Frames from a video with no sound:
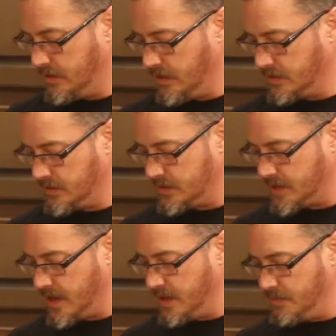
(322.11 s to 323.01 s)
a
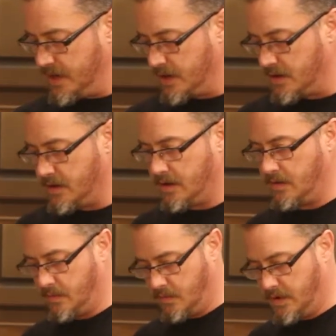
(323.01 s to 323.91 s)
slightly bigger
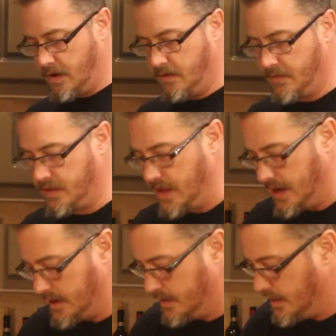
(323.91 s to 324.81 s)
one over
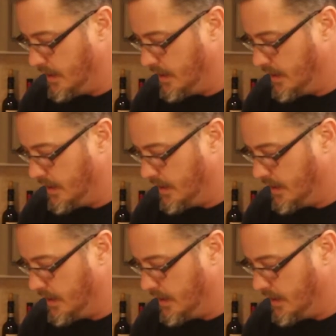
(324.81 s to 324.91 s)
that.